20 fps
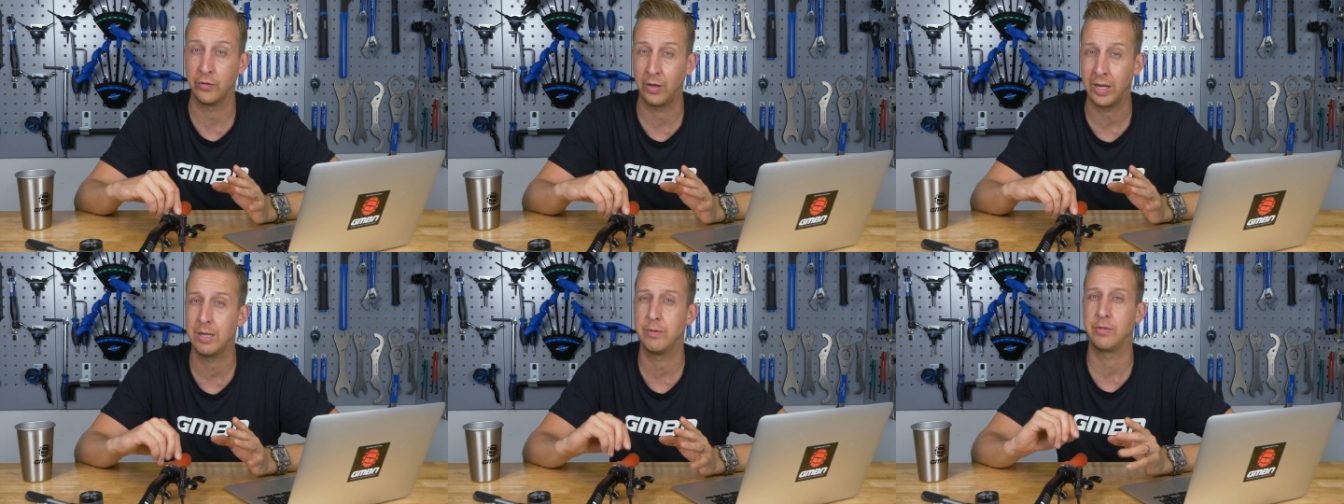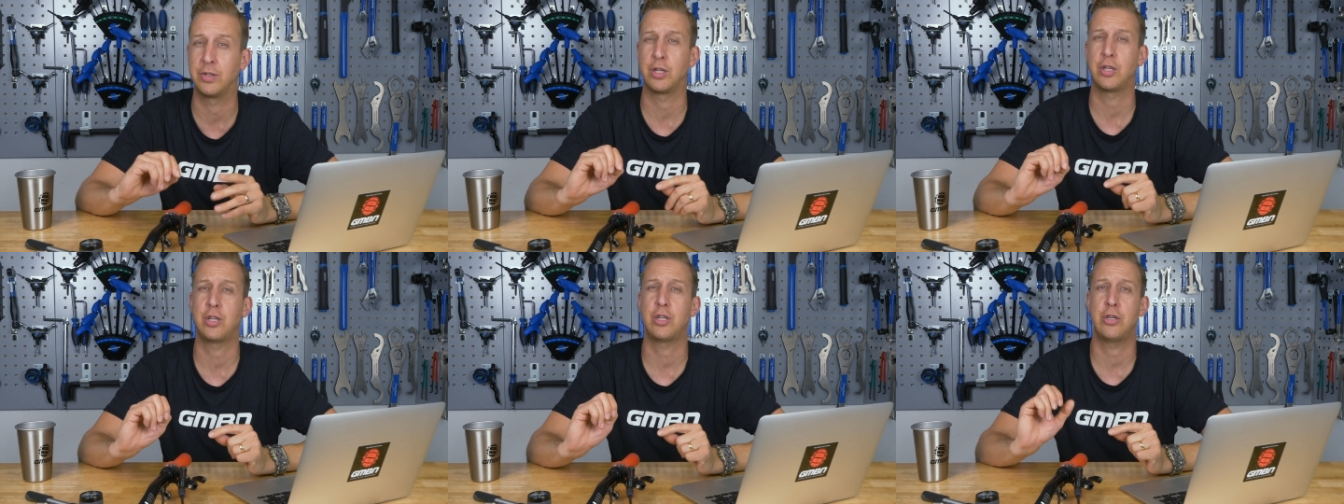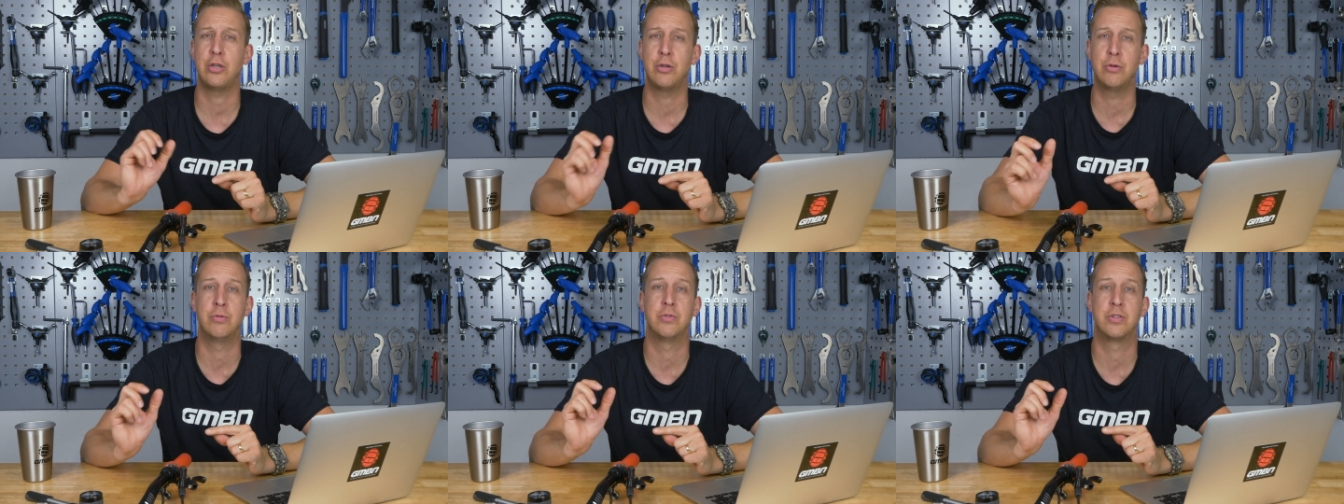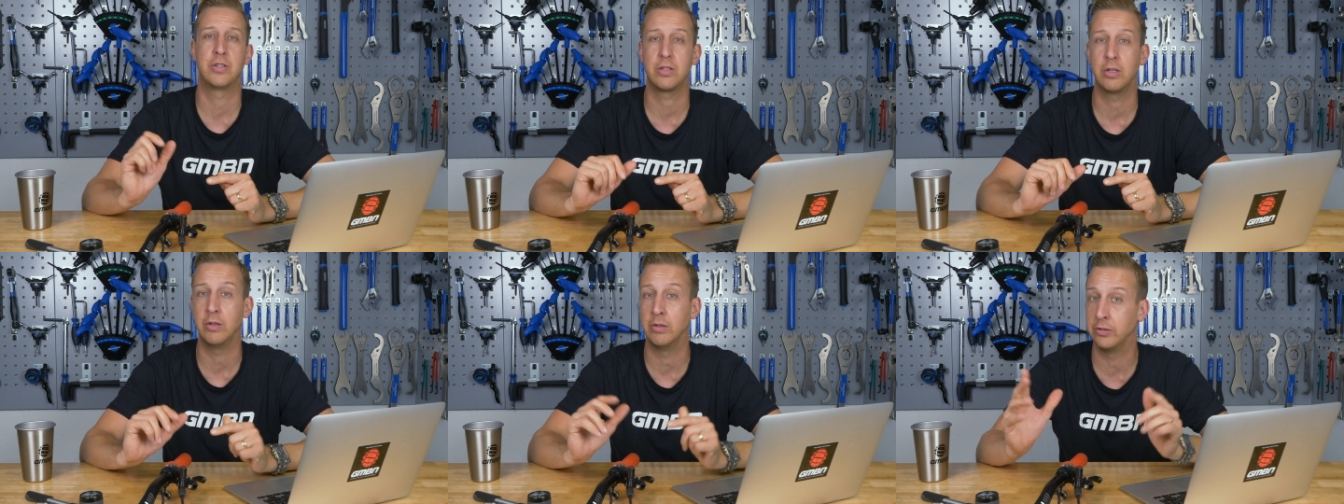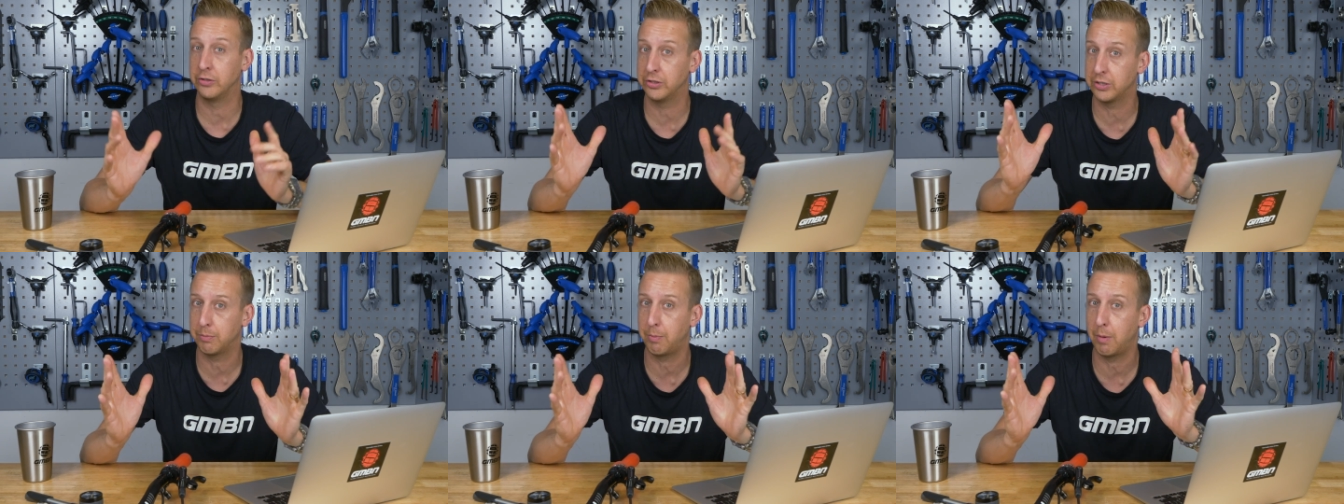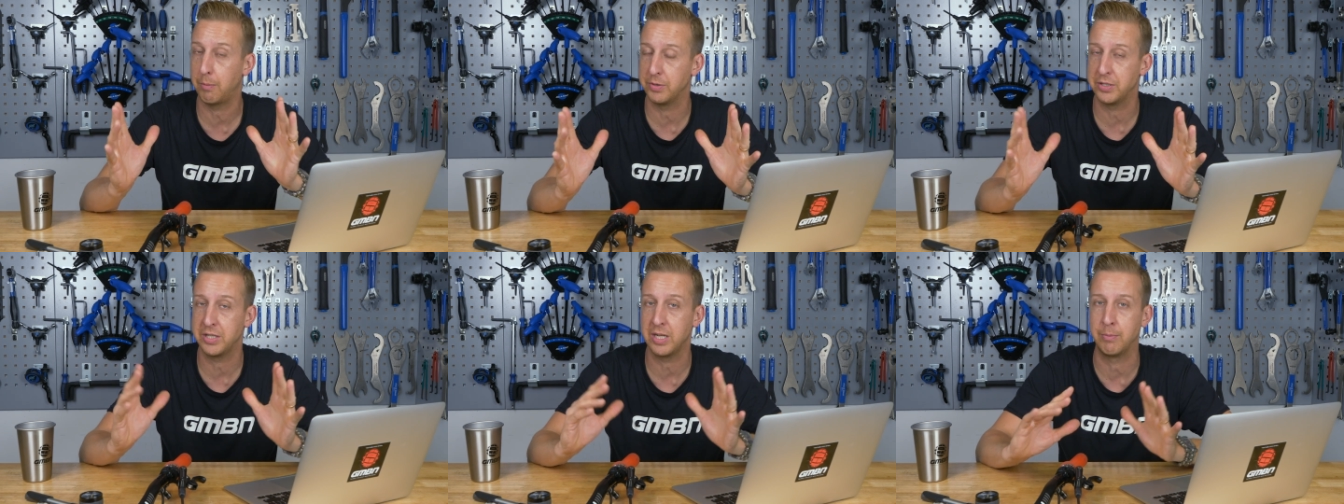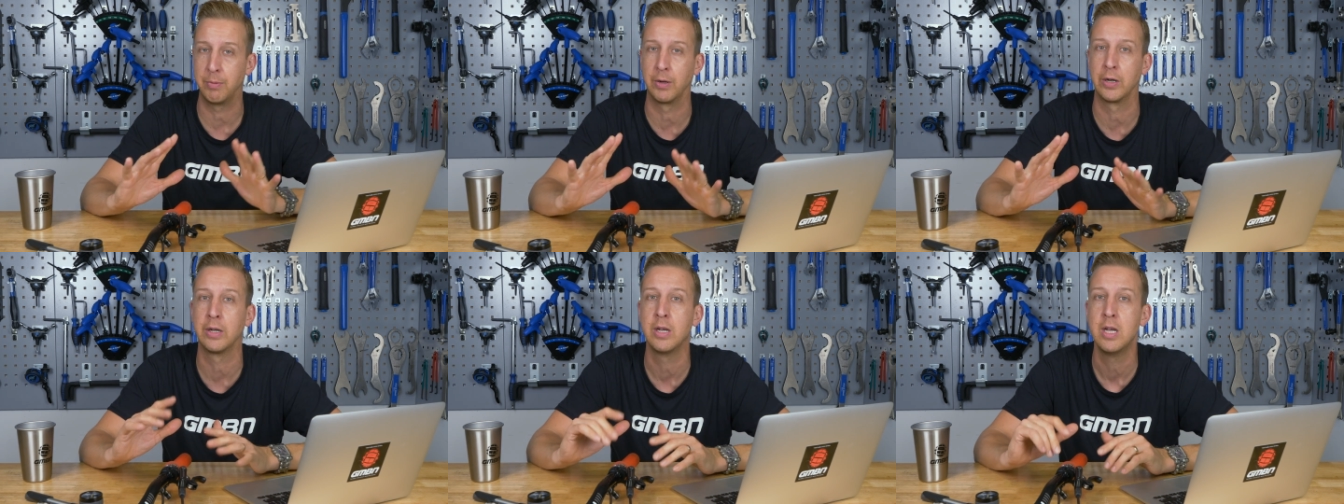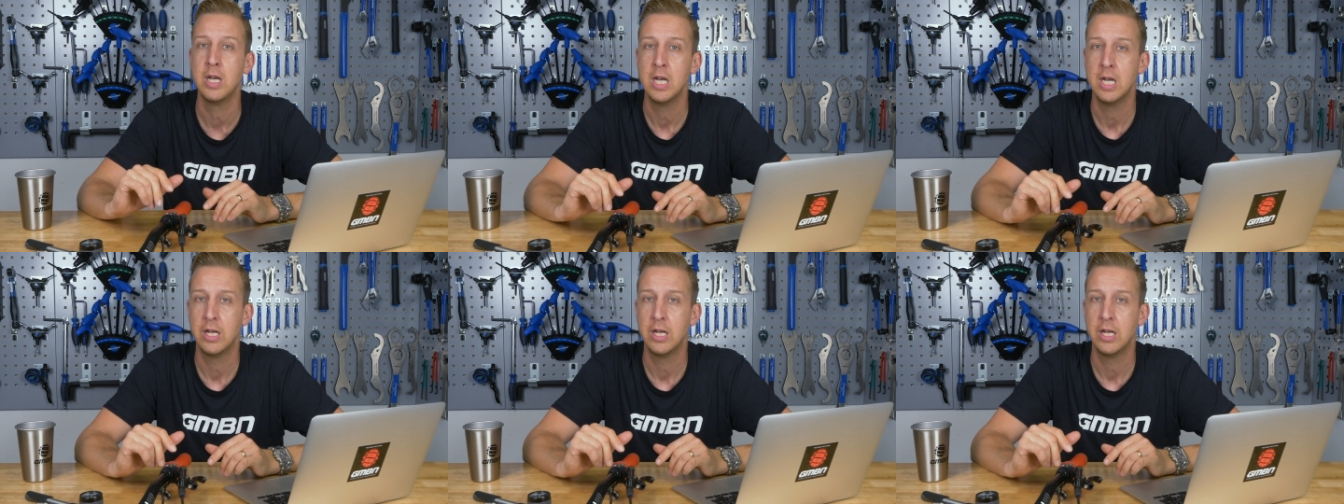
So he was a huge dude, as you can probably see by